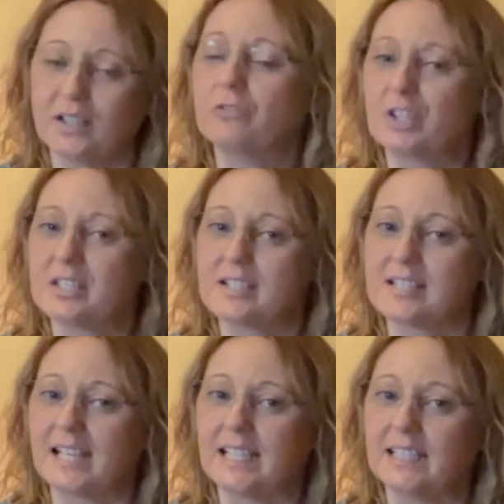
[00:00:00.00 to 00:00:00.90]
verses
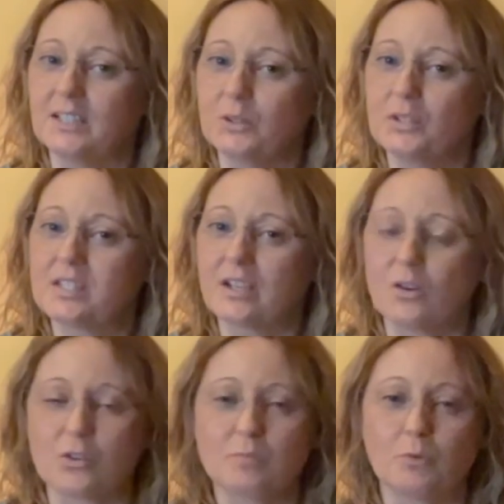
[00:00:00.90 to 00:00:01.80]
in Luke's
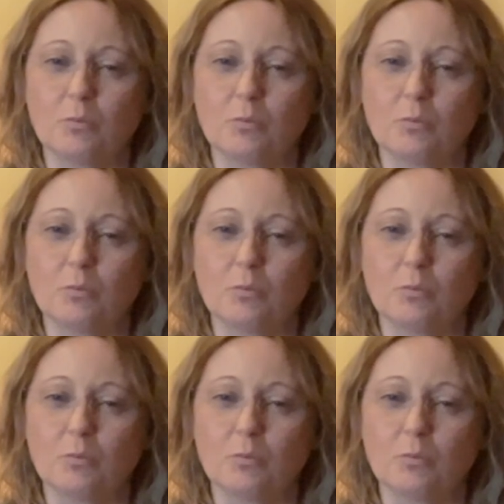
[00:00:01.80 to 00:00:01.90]
Gospel.